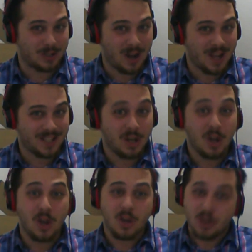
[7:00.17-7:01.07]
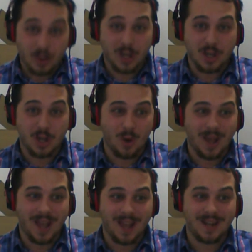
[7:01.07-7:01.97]
or not, you can go
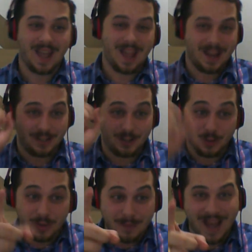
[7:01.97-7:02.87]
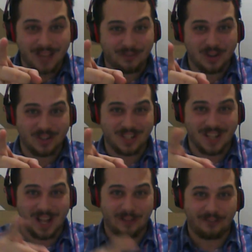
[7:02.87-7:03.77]
ahead and do the math for
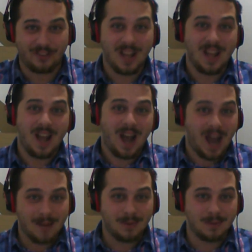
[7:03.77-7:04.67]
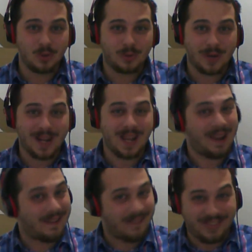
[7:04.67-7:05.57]
yourself. I'm the Moongray,
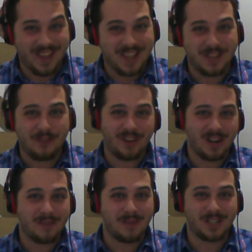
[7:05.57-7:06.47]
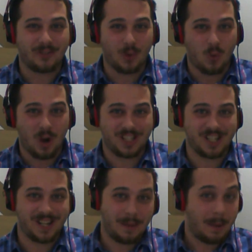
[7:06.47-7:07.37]
and thank you very much for
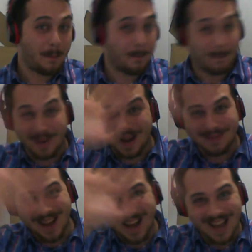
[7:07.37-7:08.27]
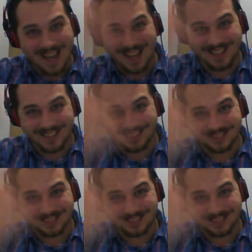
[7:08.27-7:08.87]
watching. Bye-bye!